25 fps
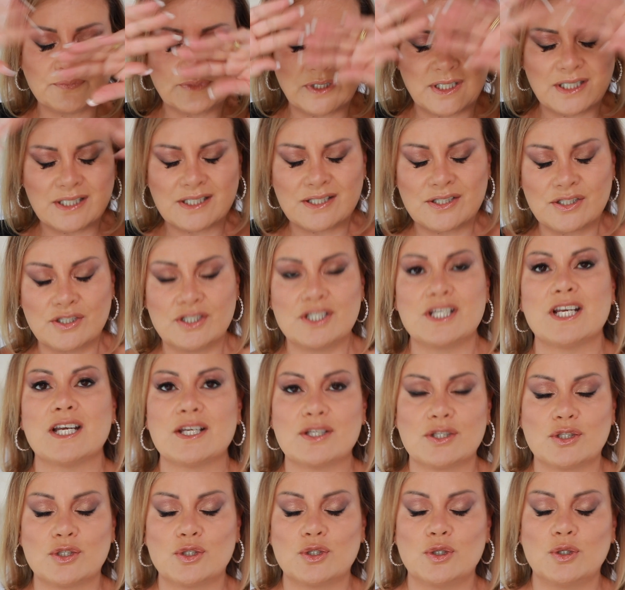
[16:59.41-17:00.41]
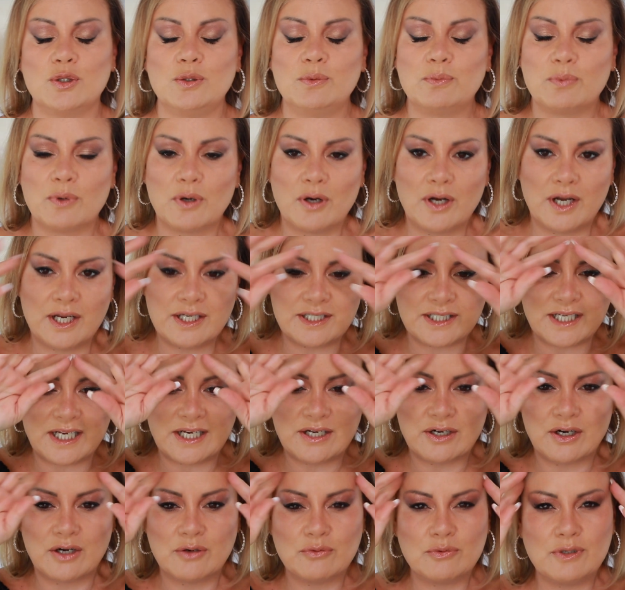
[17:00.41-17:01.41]
it's just too bright and
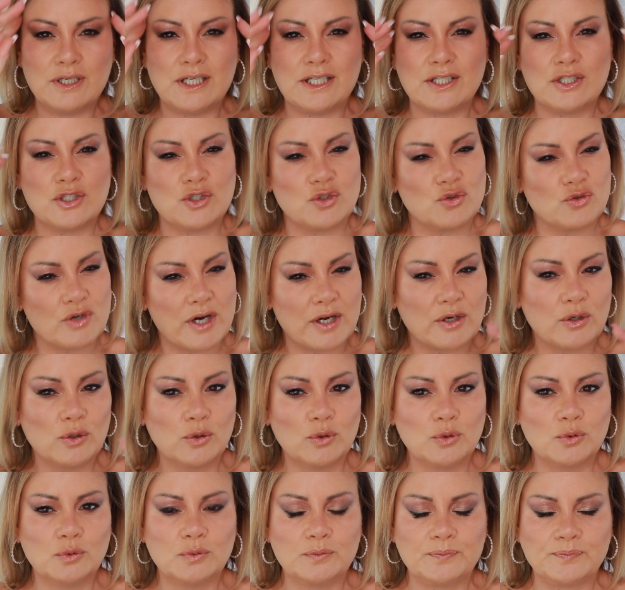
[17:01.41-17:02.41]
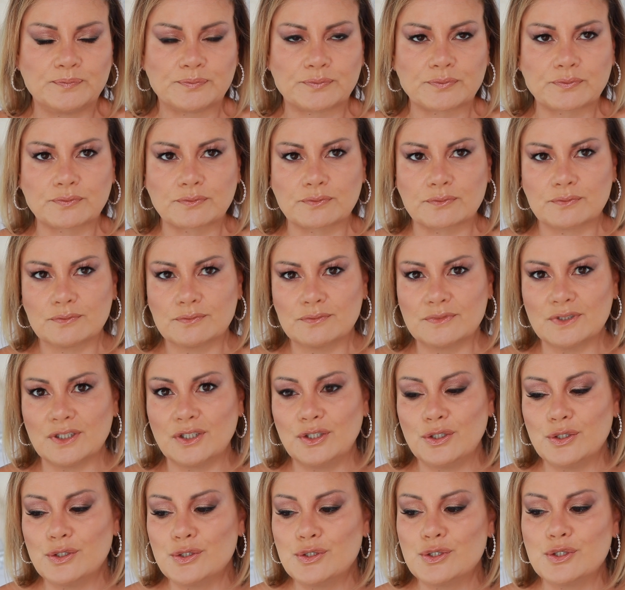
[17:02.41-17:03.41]
I really struggle
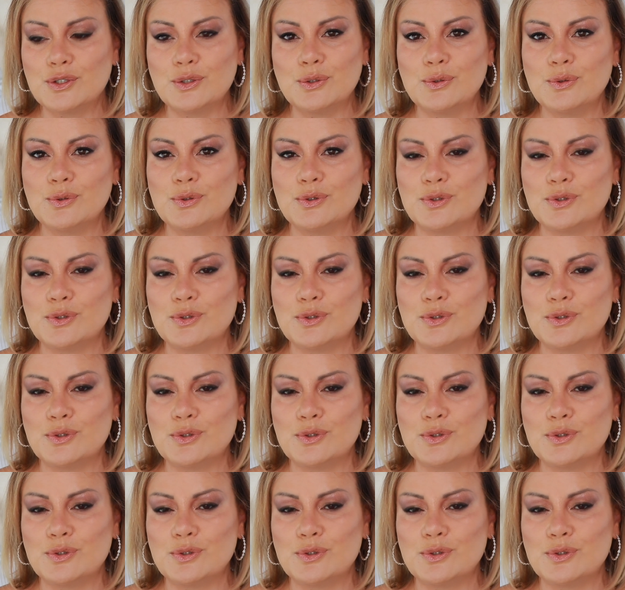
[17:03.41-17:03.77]
to